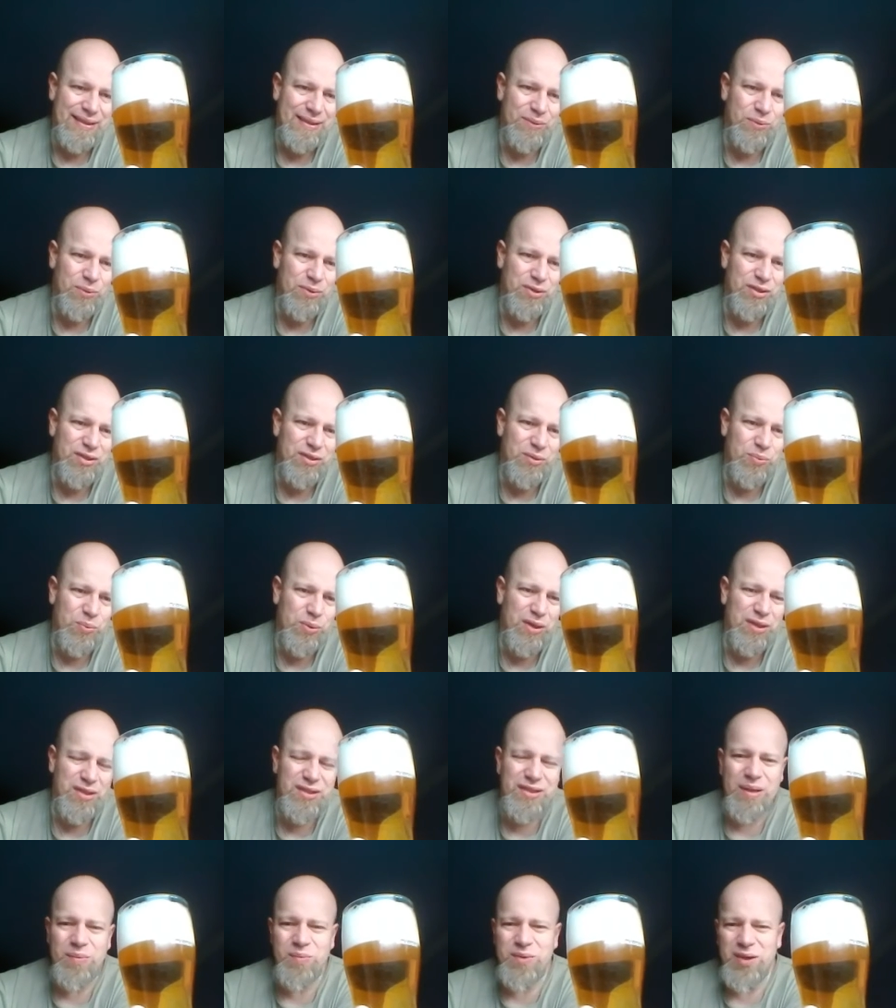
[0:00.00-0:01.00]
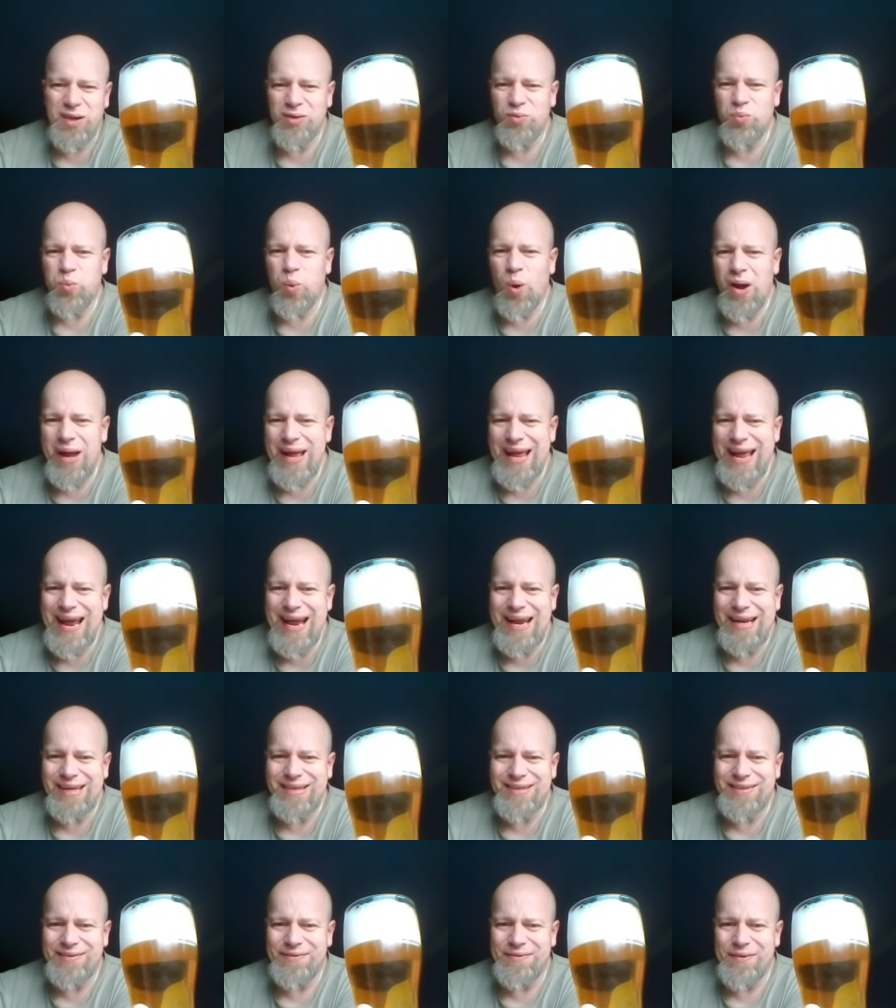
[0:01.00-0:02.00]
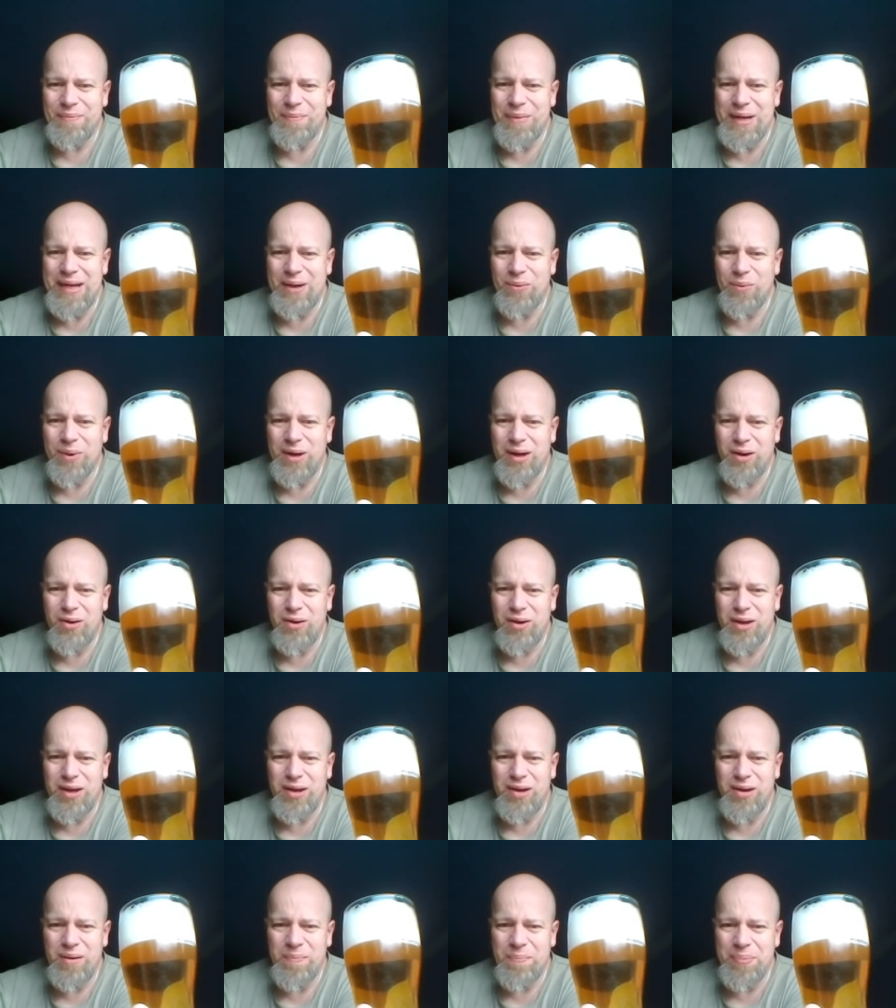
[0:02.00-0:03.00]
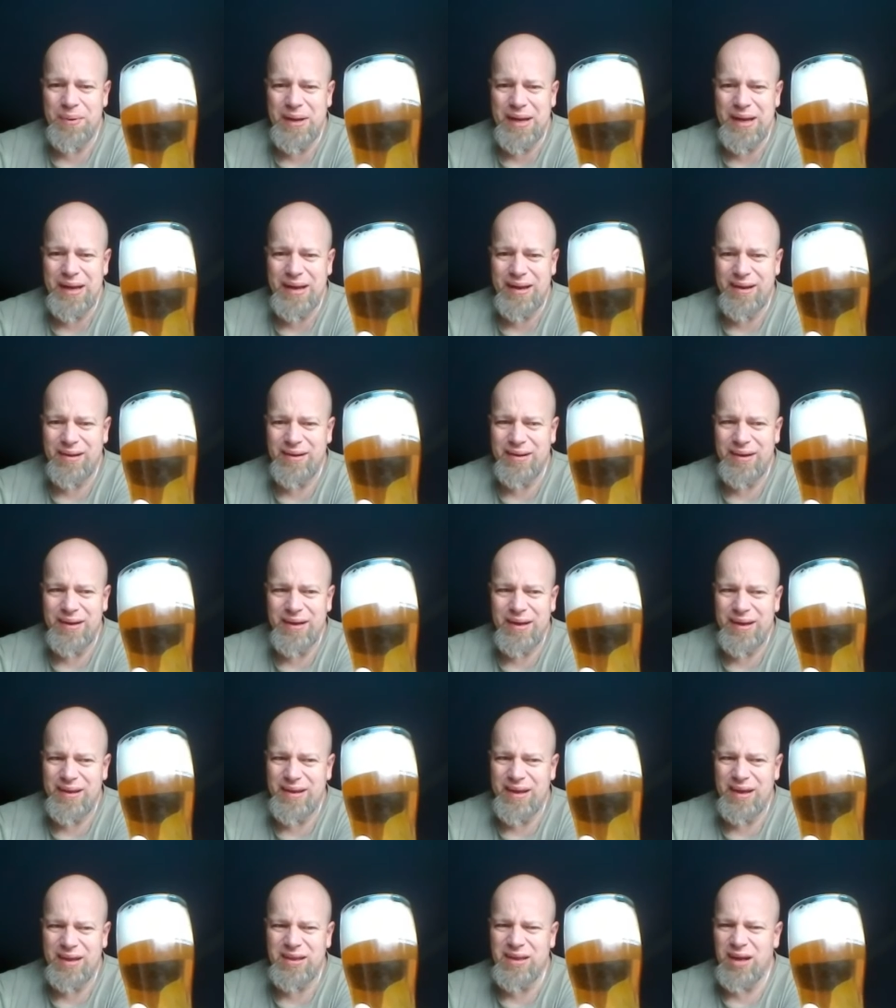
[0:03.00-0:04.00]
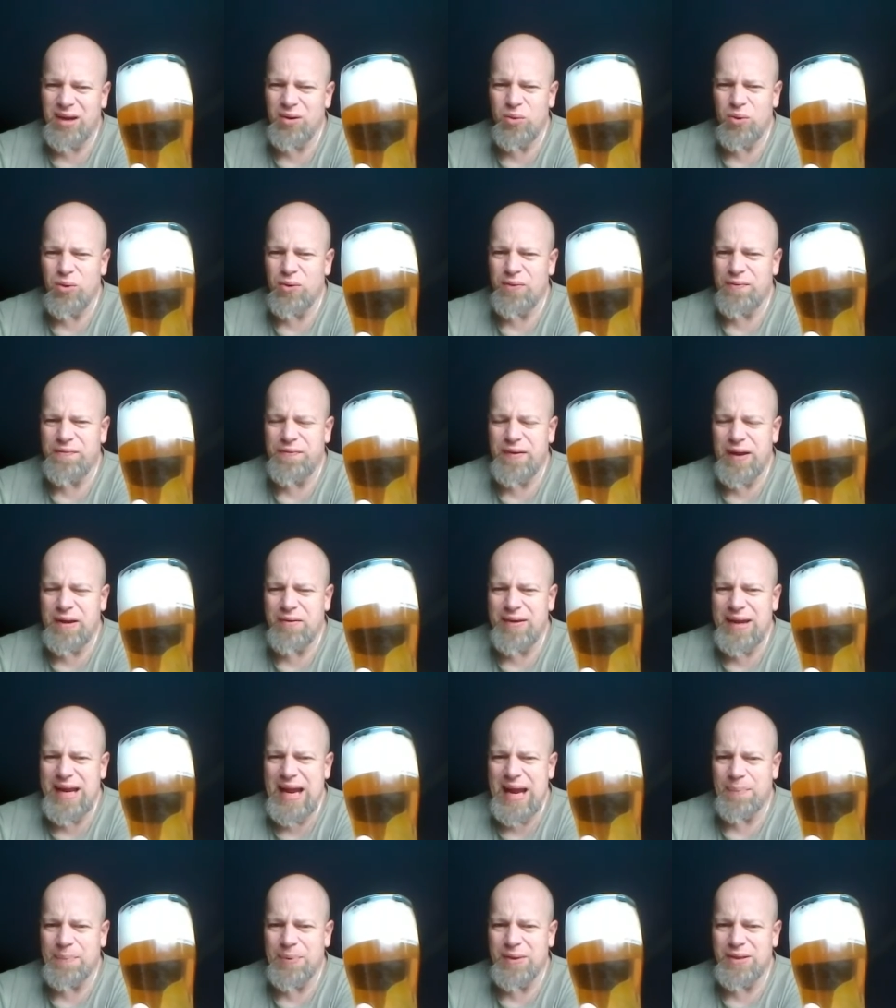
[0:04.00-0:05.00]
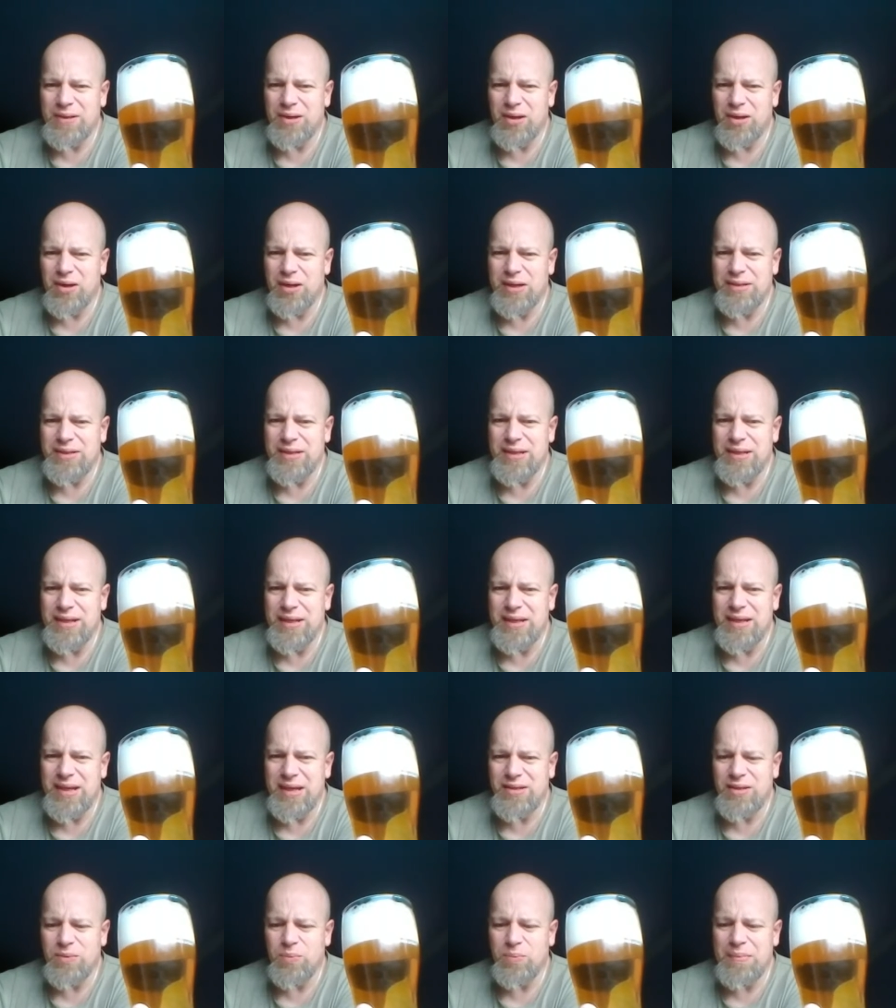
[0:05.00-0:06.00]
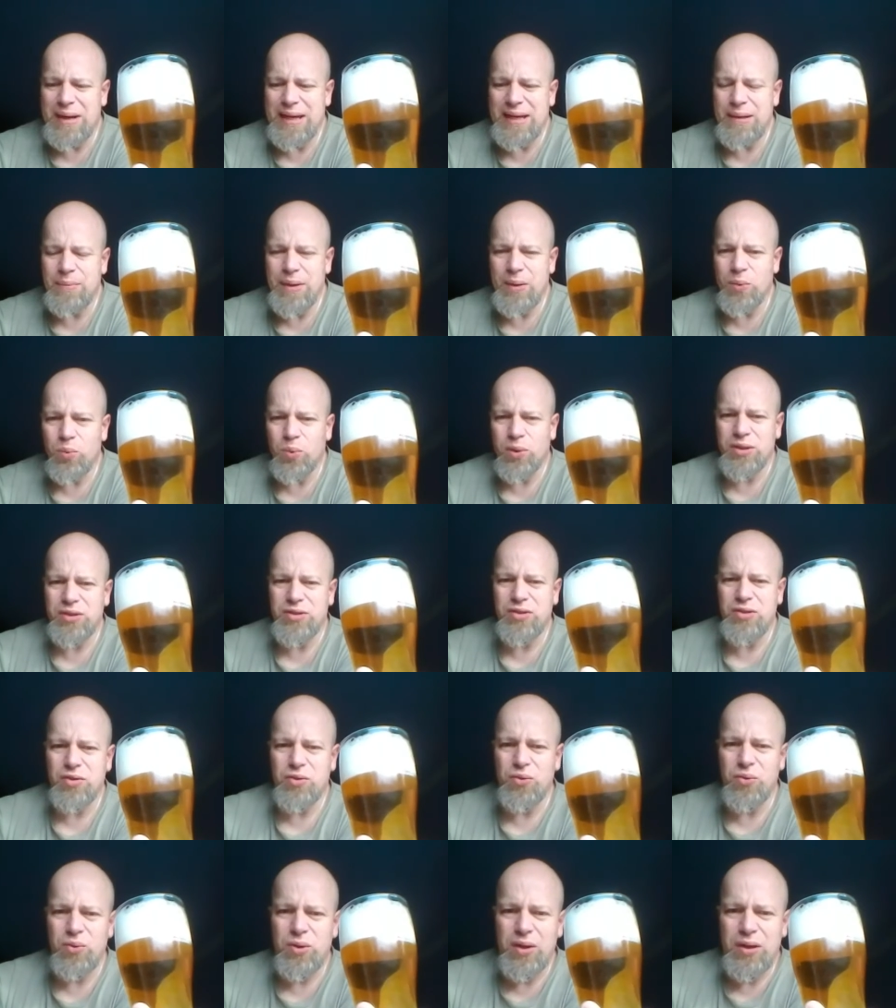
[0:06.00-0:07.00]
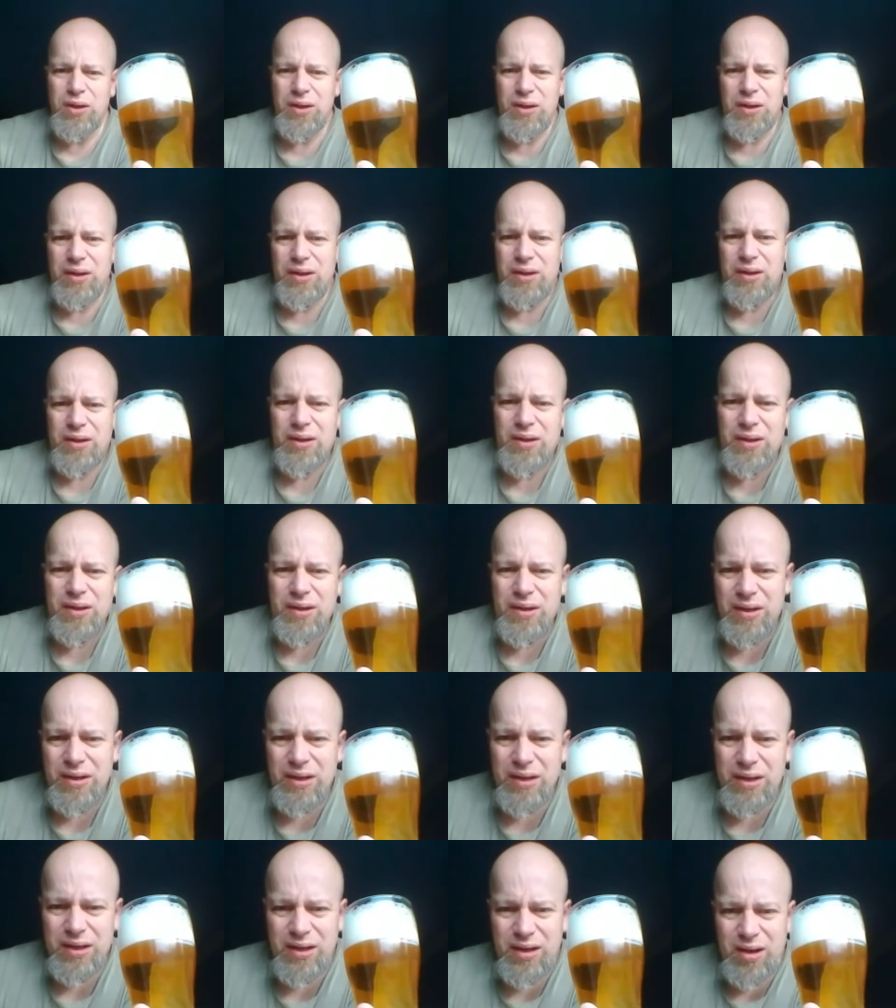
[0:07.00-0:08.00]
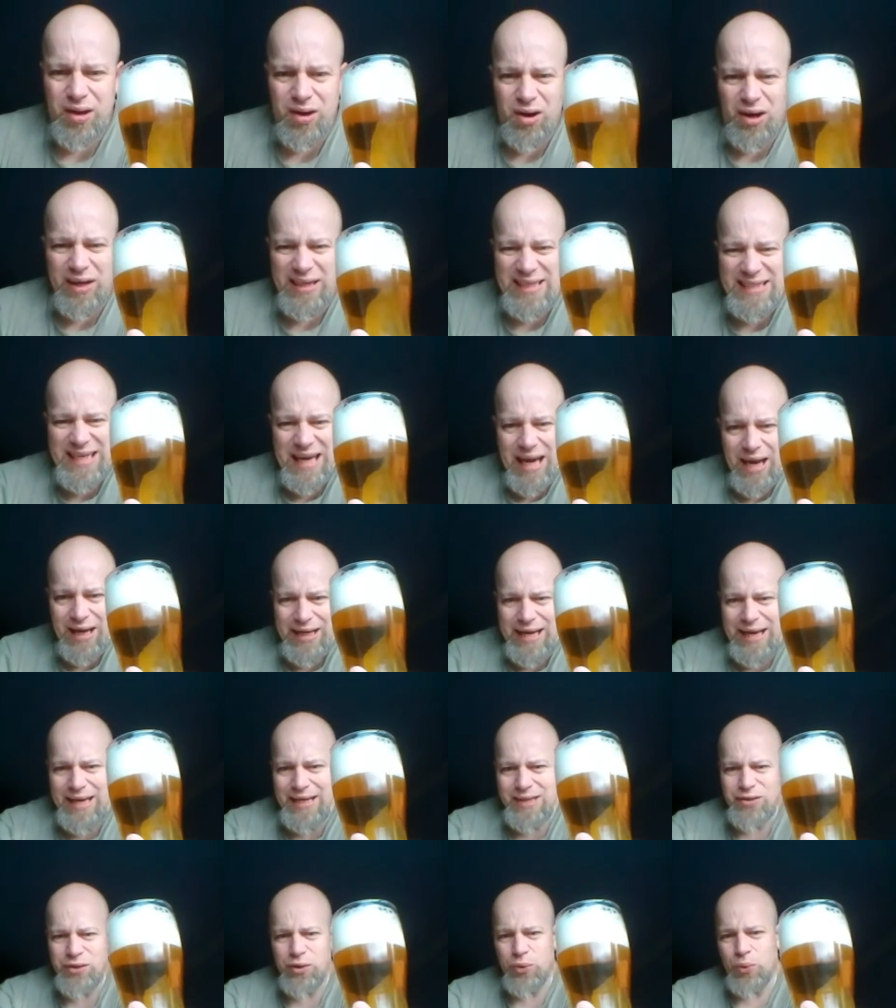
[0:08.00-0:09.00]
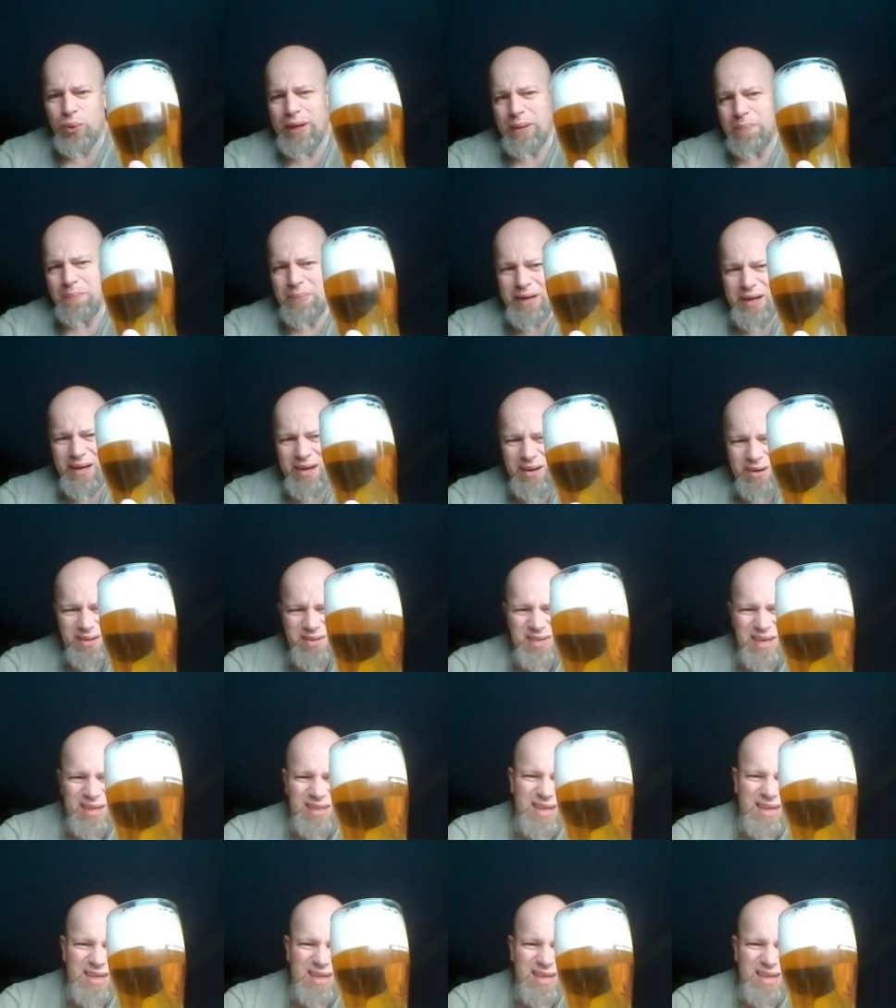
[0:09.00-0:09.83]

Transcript: what's the word? Sometimes white heads for me when I look at a beer, they don't look very appetising. It doesn't make me want to kind of like tuck into it because I